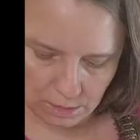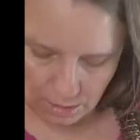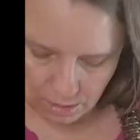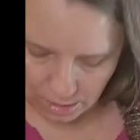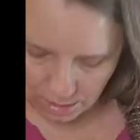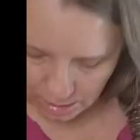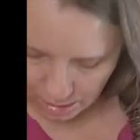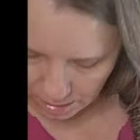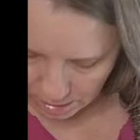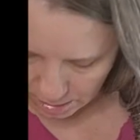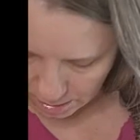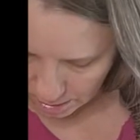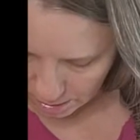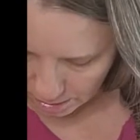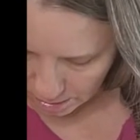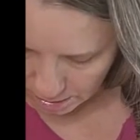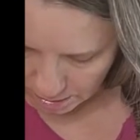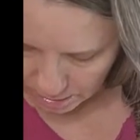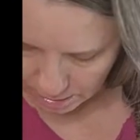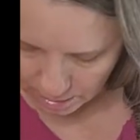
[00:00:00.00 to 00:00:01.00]

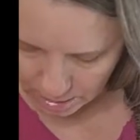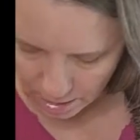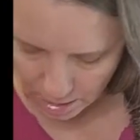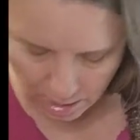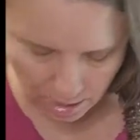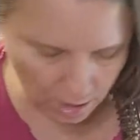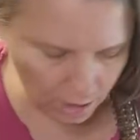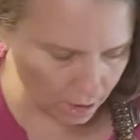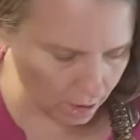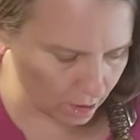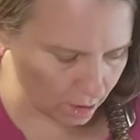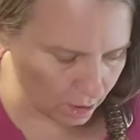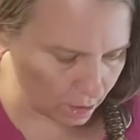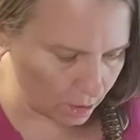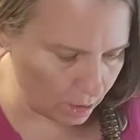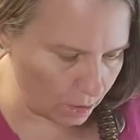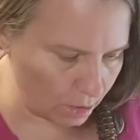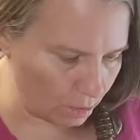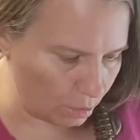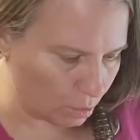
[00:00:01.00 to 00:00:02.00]
Oh,
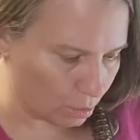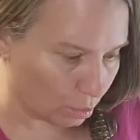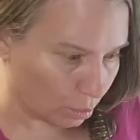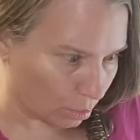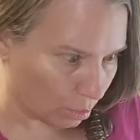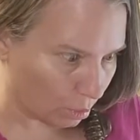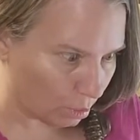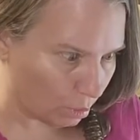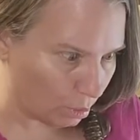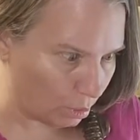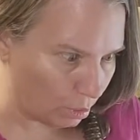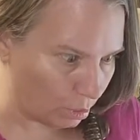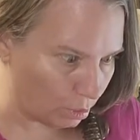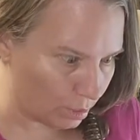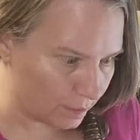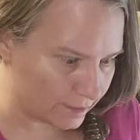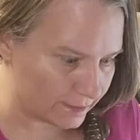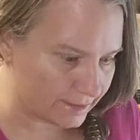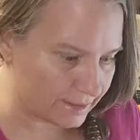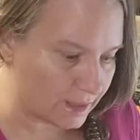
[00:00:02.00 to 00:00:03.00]
no!
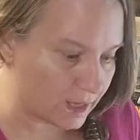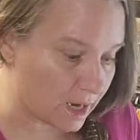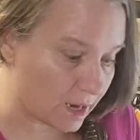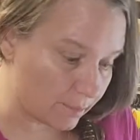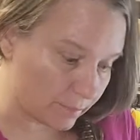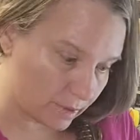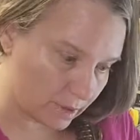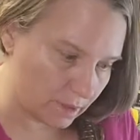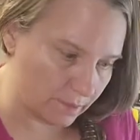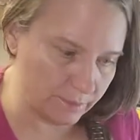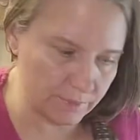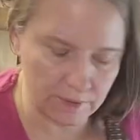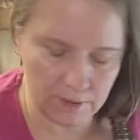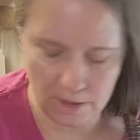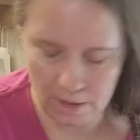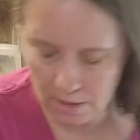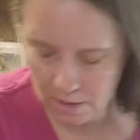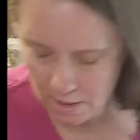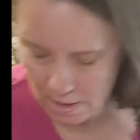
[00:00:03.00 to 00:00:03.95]
Oh, see, I'm clumsy.